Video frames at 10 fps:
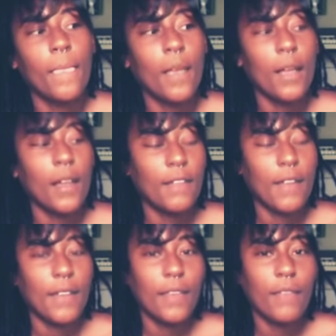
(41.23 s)
And I
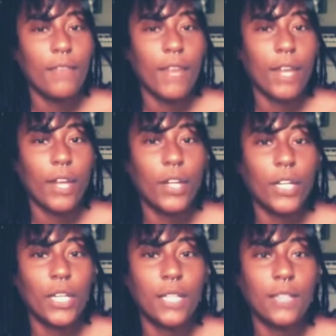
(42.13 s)
find that
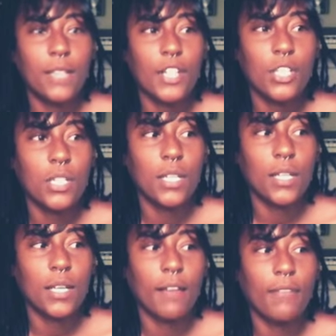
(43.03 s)
very
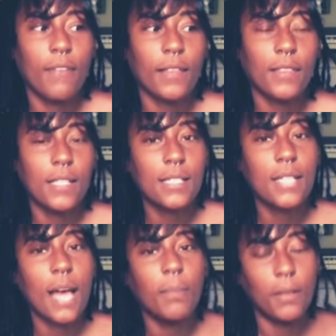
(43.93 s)
touching, and I find this
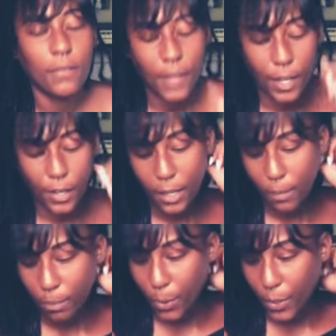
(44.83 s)
topic very
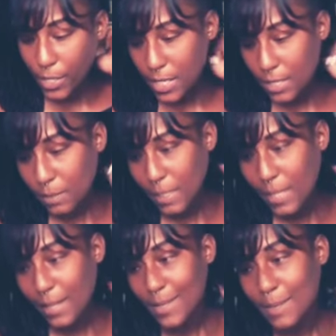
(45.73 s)
important
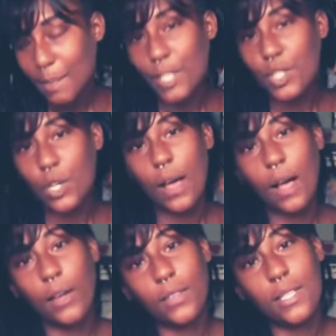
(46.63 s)
because mental
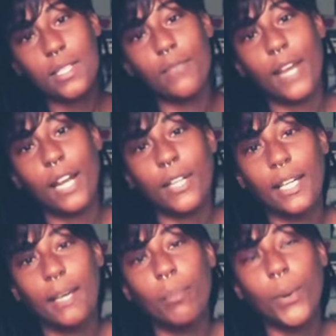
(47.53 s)
health is very
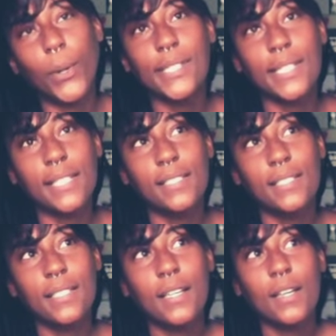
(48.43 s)

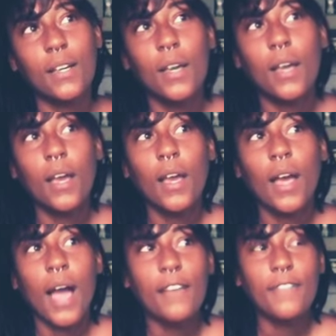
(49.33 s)
important.
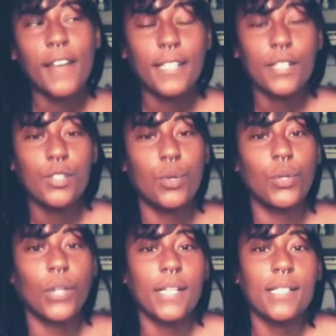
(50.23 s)
I find it so
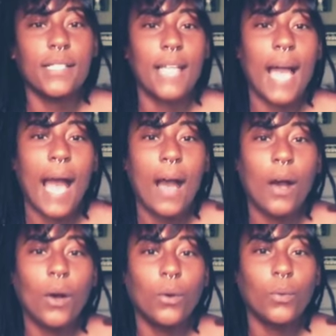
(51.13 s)
crazy
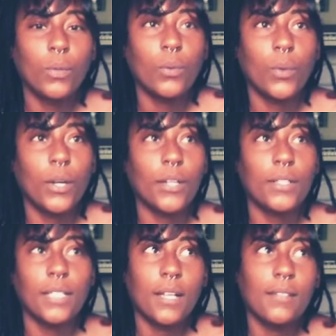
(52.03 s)
how we
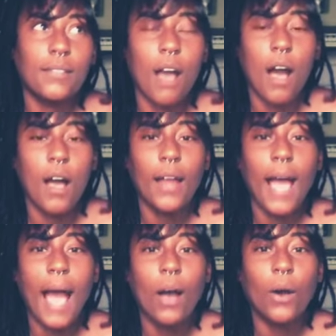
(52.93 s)
weren't taught
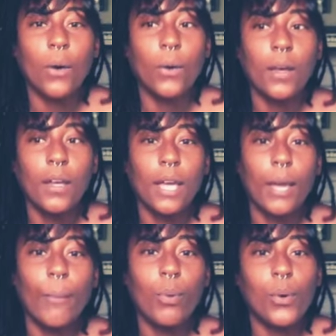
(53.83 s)
how
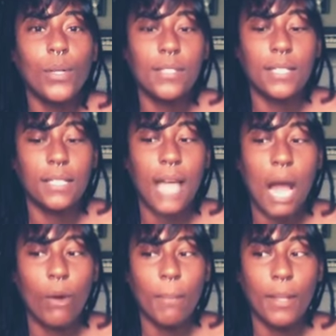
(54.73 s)
important
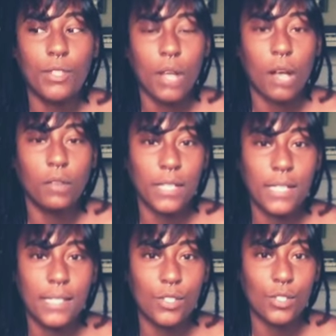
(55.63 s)
our mental health
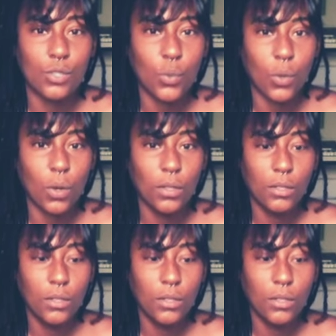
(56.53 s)
is in school.